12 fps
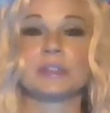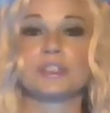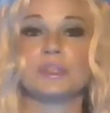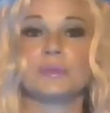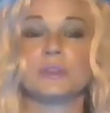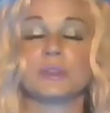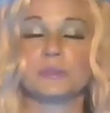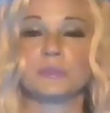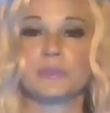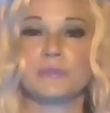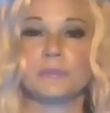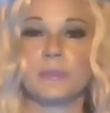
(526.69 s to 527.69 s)
touch you with
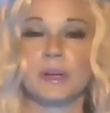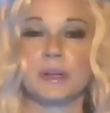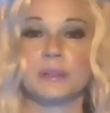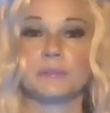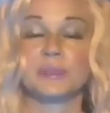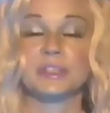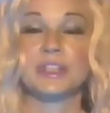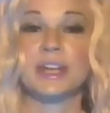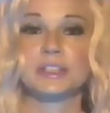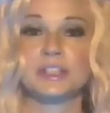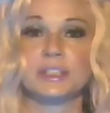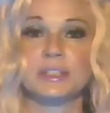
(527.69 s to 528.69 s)
their
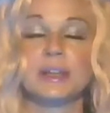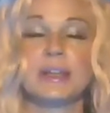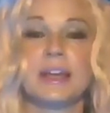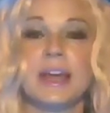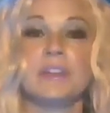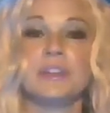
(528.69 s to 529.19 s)
protection.